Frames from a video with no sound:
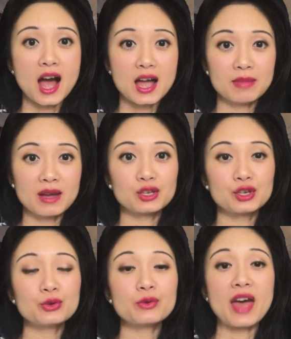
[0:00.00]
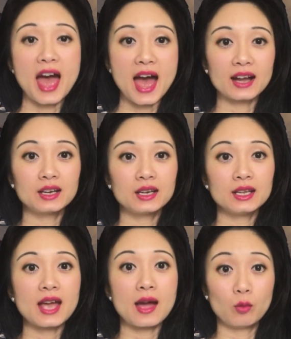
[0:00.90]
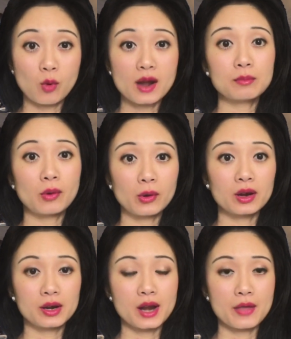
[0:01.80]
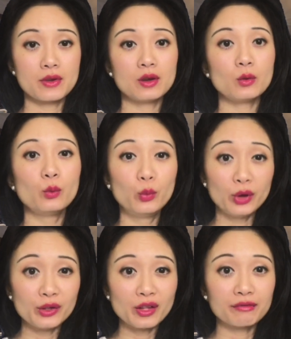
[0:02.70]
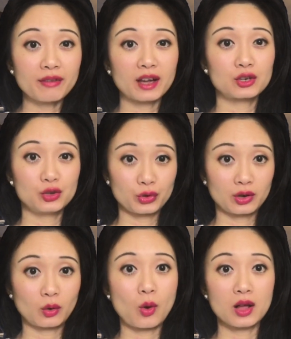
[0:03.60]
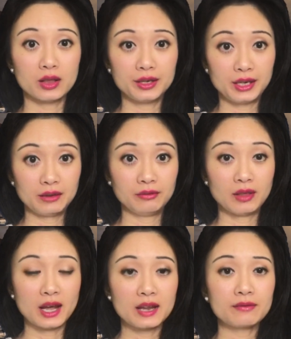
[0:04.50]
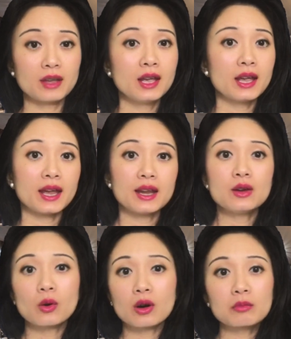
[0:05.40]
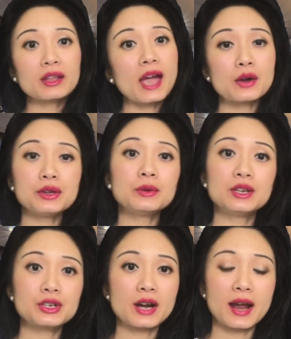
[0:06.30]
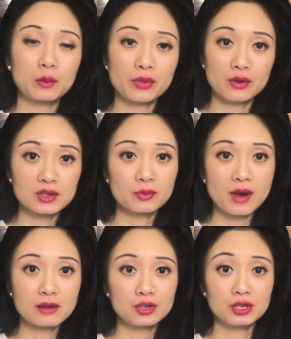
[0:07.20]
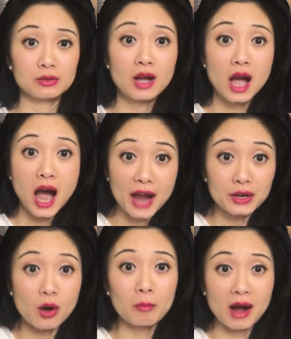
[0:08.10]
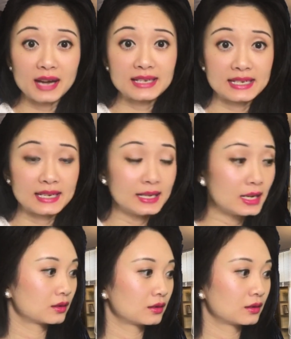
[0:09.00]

I bet you that acne at one point or another will affect your quality of life and normally how you interact with those around you. I know mine did.